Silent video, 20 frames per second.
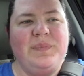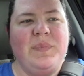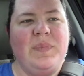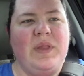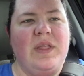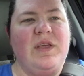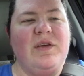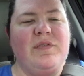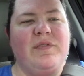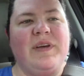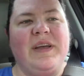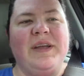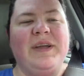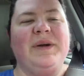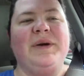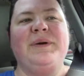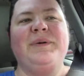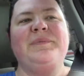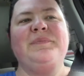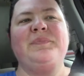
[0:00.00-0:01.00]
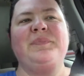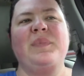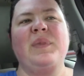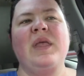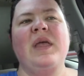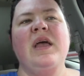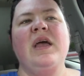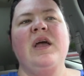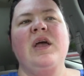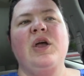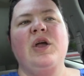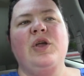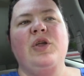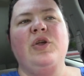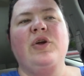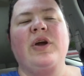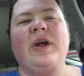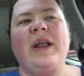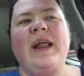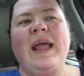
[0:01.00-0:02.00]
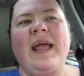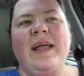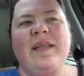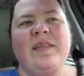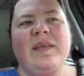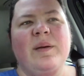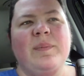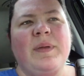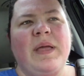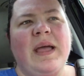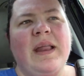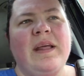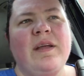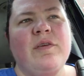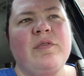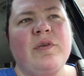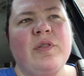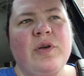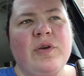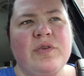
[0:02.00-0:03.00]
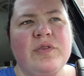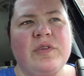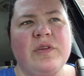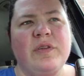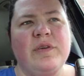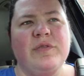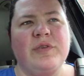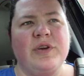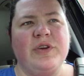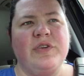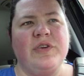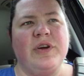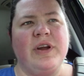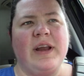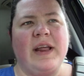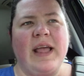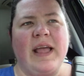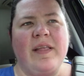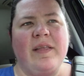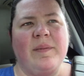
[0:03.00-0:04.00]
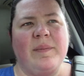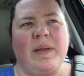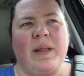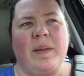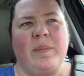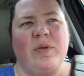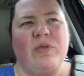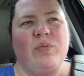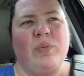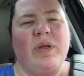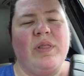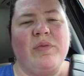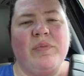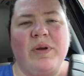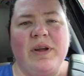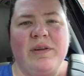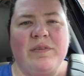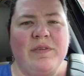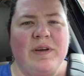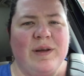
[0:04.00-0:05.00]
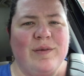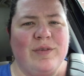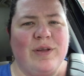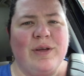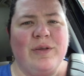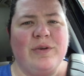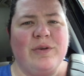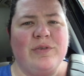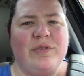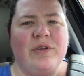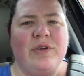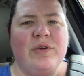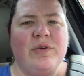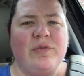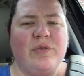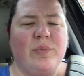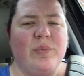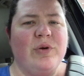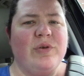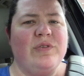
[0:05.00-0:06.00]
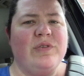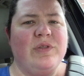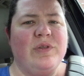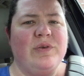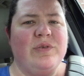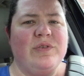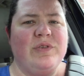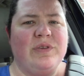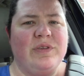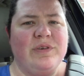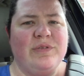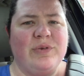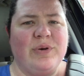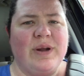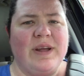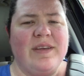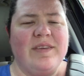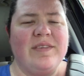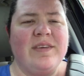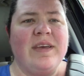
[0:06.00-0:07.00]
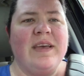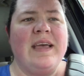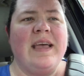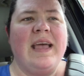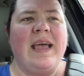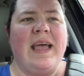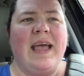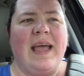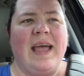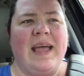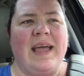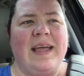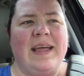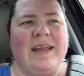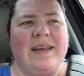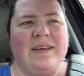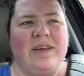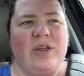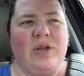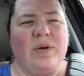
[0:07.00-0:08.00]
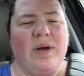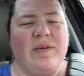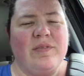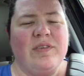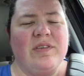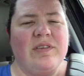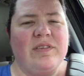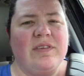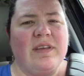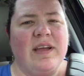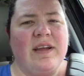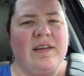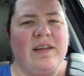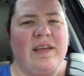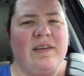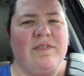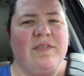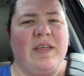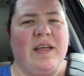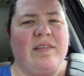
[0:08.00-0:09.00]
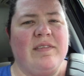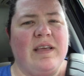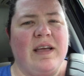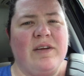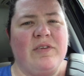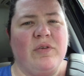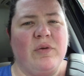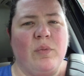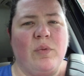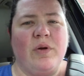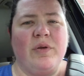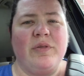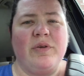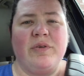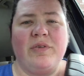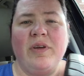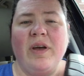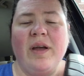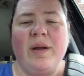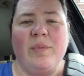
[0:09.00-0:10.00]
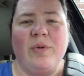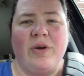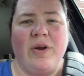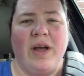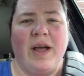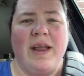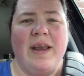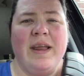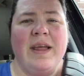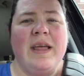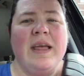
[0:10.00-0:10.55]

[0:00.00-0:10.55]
you figure you're going to end up getting for those deliveries you're going to end up getting between three and five dollars for most of those deliveries and you have to decide if that's actually worth your time or not